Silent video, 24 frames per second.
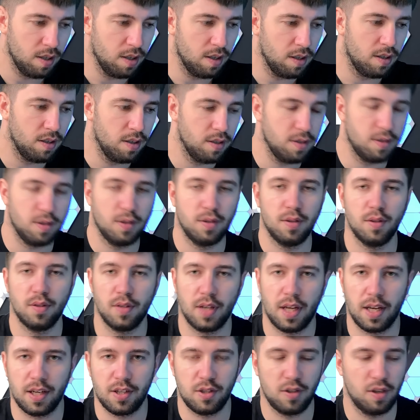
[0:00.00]
So you don't
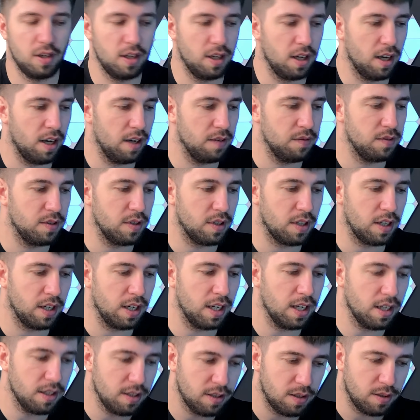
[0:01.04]
actually have to
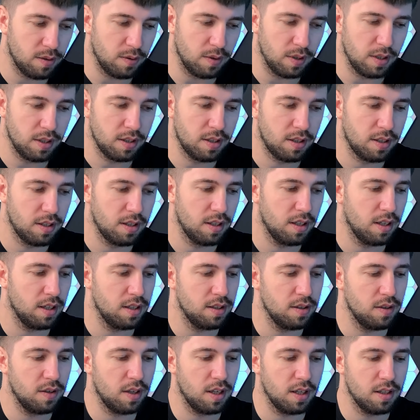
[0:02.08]
connect to it.
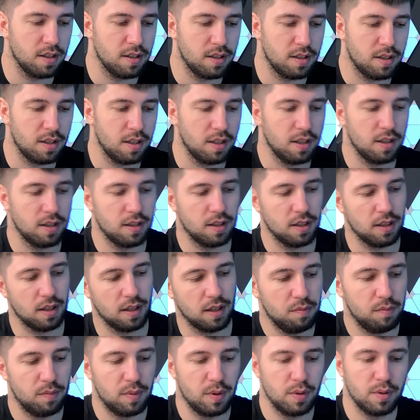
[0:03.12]
As you can see,
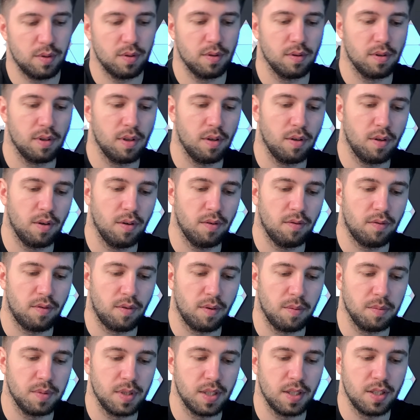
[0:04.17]
the Bluetooth logo
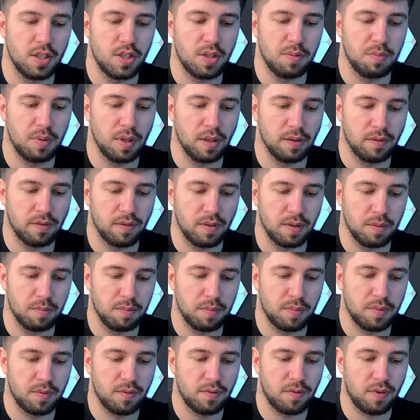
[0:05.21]
from the JBL
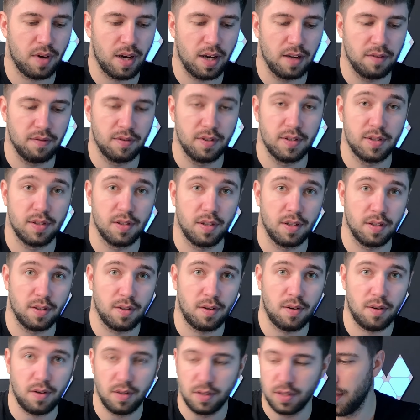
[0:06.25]
Flip 5 is not
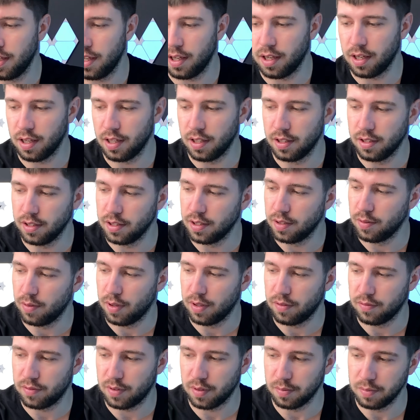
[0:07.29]
on and the
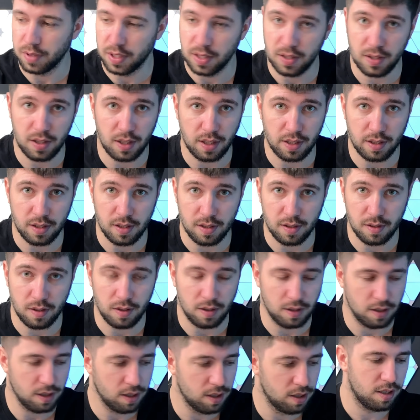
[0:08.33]
one from the 6 is
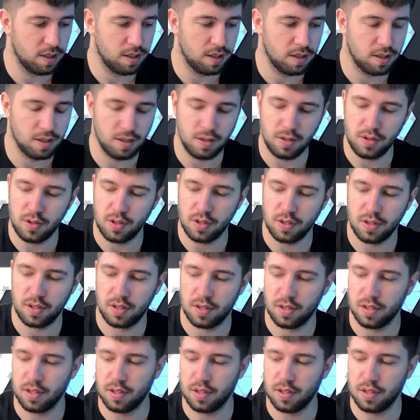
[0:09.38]
on. You just need